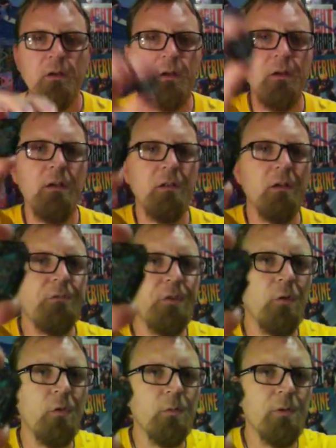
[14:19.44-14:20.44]
I Love You
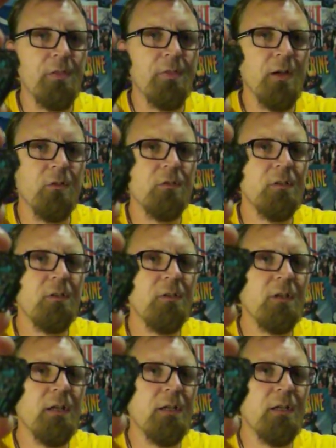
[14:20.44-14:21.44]
3000,
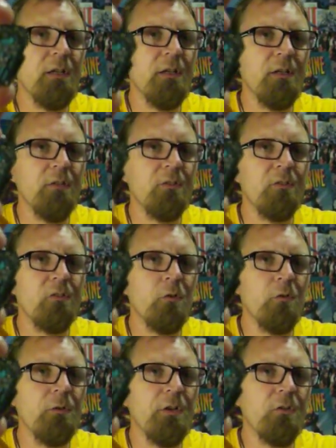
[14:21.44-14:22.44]
and it is
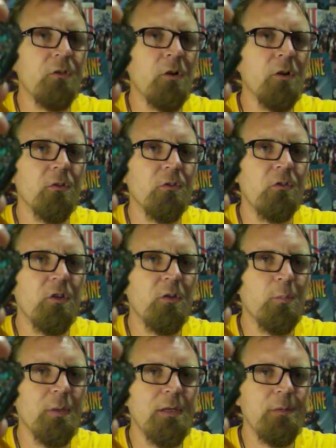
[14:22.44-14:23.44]
Tony Stark's chest
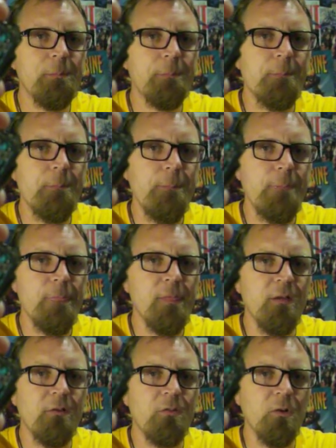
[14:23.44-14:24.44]
plate.
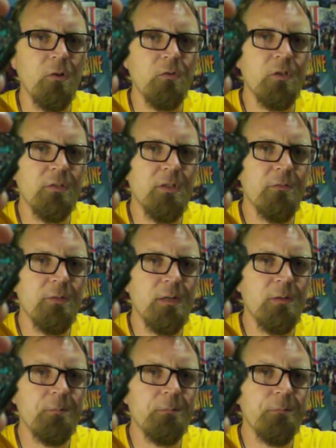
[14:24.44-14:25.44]
So check that one out.